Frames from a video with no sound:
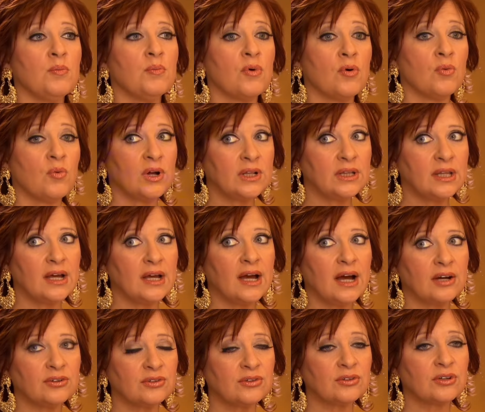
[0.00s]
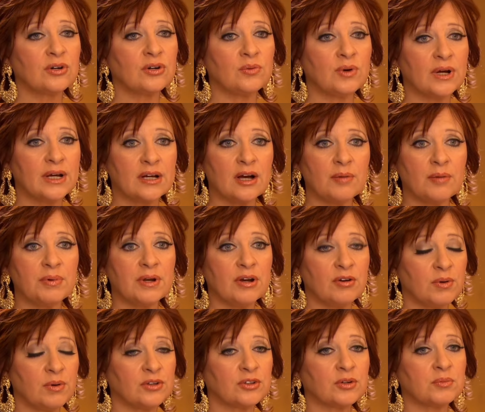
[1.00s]
But one day Ashley's gonna wake up and
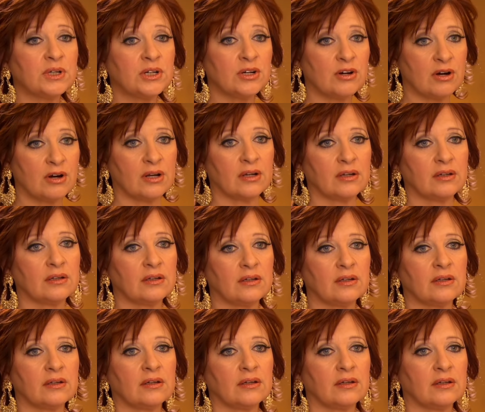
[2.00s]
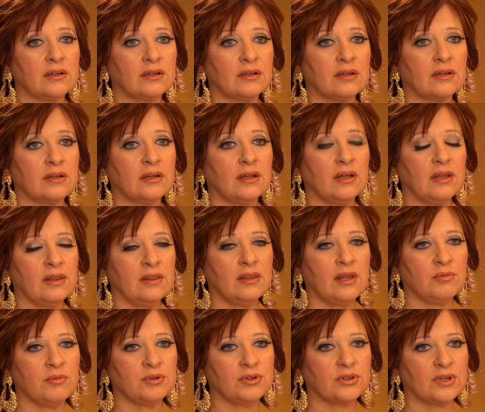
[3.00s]
everybody's gonna be gone.
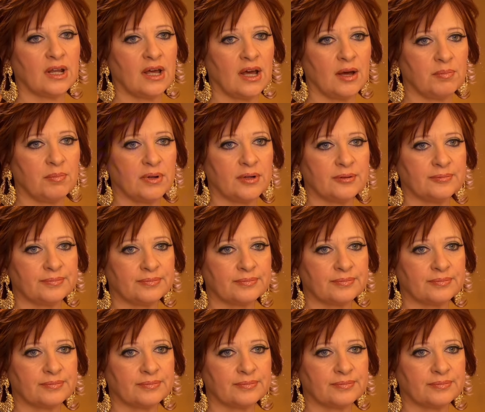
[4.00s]
Then what's gonna happen?